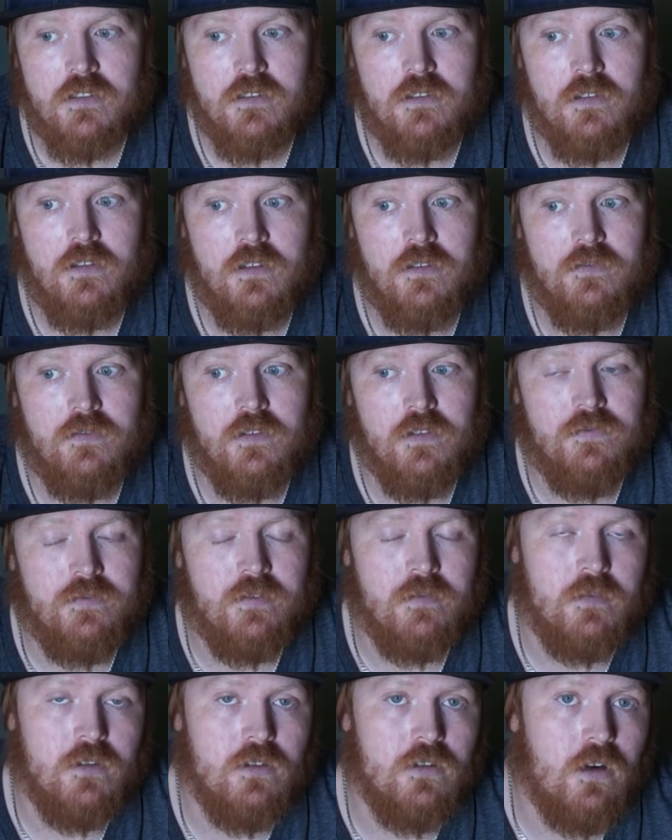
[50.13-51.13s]
learn
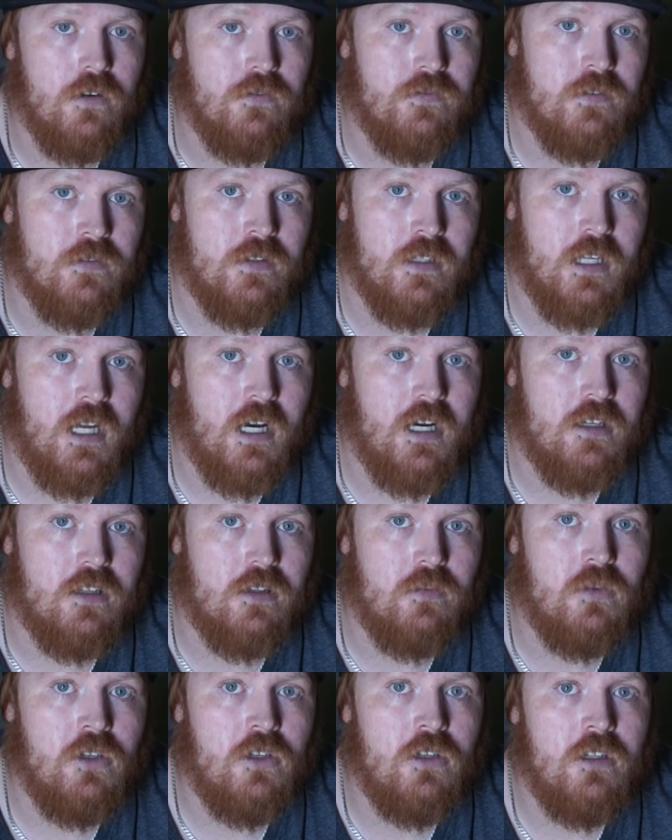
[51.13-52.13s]
a lot from the art
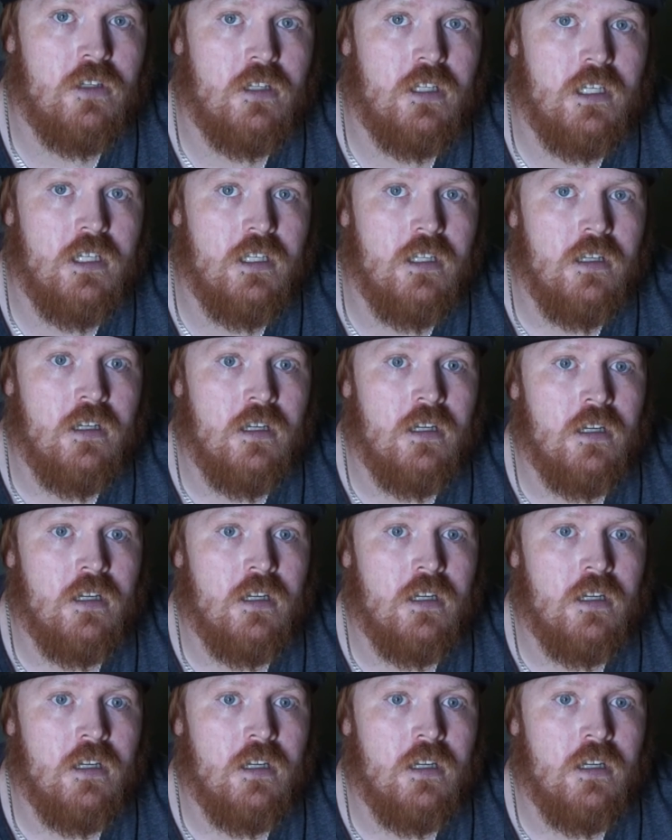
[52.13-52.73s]
community,